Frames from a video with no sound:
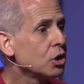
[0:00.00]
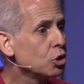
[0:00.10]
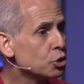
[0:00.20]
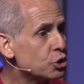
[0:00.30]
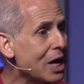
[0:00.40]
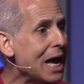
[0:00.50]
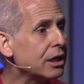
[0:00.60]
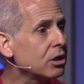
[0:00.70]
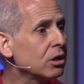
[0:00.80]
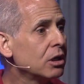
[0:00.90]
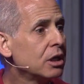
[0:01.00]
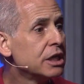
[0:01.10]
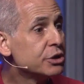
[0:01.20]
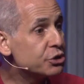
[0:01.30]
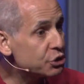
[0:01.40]
You're sadder,
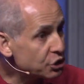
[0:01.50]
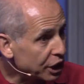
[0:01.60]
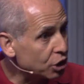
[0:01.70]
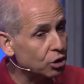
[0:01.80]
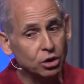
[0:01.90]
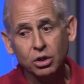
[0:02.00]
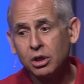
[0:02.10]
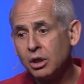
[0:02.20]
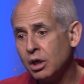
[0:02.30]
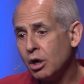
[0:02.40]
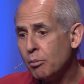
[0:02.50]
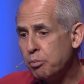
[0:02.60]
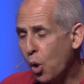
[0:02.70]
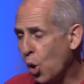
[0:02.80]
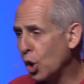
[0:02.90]
sicker,
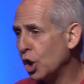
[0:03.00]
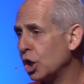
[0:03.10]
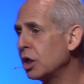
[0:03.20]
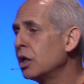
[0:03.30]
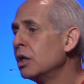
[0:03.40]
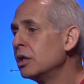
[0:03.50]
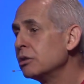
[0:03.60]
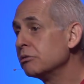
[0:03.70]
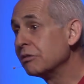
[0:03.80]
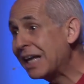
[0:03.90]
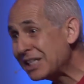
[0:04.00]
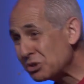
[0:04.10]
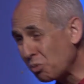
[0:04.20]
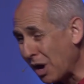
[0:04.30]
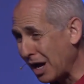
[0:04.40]
poorer,
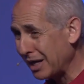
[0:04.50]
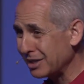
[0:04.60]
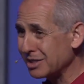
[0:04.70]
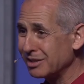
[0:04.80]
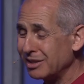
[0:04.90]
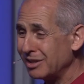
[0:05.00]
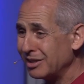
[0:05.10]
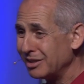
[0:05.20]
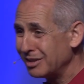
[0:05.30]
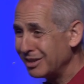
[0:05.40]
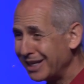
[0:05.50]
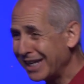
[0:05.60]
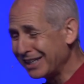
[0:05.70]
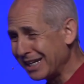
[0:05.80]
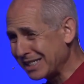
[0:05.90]
less wise,
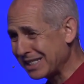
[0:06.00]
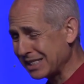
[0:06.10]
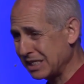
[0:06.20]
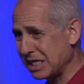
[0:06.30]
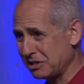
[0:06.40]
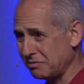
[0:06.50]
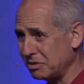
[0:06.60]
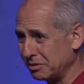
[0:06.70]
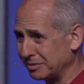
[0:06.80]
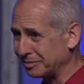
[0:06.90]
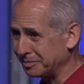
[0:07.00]
and less successful.